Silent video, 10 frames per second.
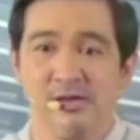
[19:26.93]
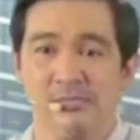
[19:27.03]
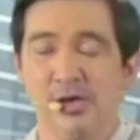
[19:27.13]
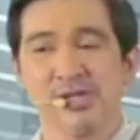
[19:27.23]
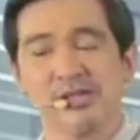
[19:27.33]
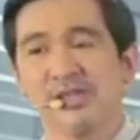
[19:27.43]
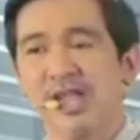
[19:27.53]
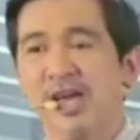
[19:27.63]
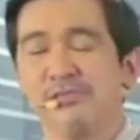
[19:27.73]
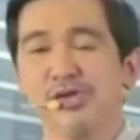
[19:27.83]
Because at the
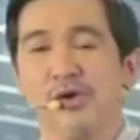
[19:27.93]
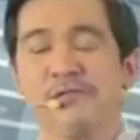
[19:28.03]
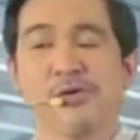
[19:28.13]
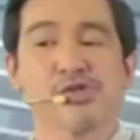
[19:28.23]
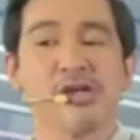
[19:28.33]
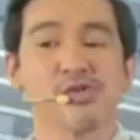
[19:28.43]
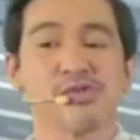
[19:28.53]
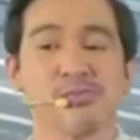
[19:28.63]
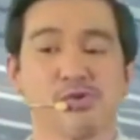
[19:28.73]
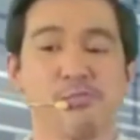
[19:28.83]
time, if you try
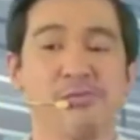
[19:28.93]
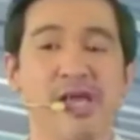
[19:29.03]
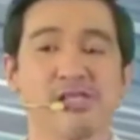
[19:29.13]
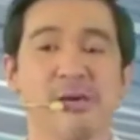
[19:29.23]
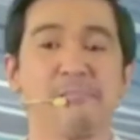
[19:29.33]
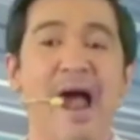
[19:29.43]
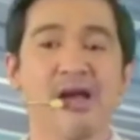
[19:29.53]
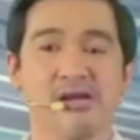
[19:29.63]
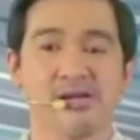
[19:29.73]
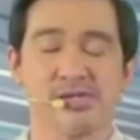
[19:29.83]
to break some
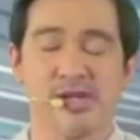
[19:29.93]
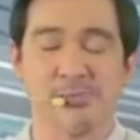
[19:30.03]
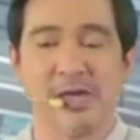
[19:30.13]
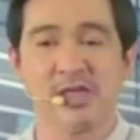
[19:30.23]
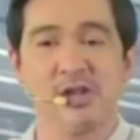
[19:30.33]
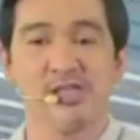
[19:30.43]
barriers, especially